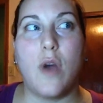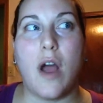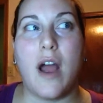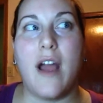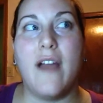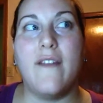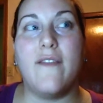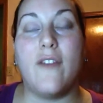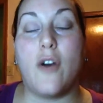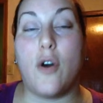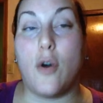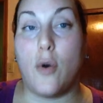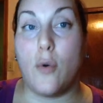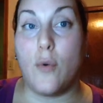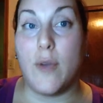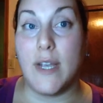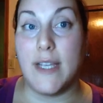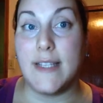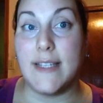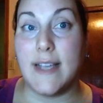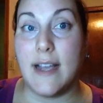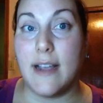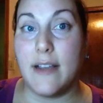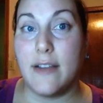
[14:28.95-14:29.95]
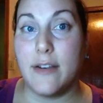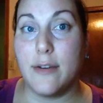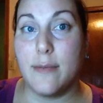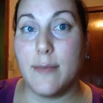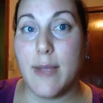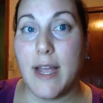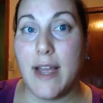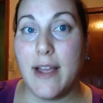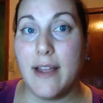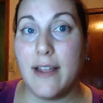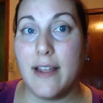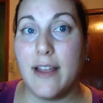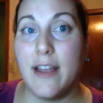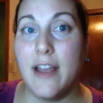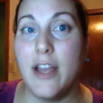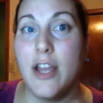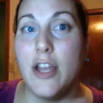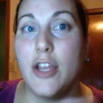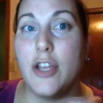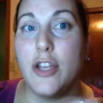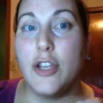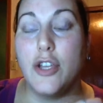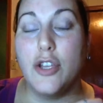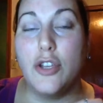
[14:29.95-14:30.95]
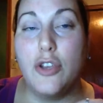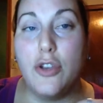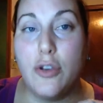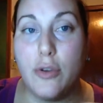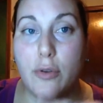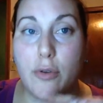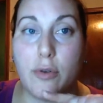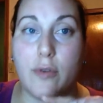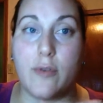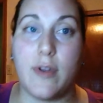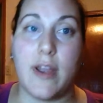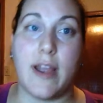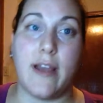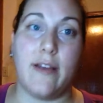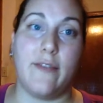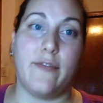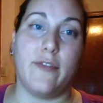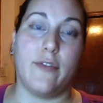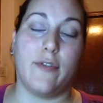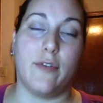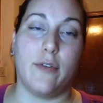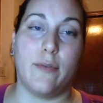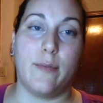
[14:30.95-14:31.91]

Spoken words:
I've always had your back. You don't have your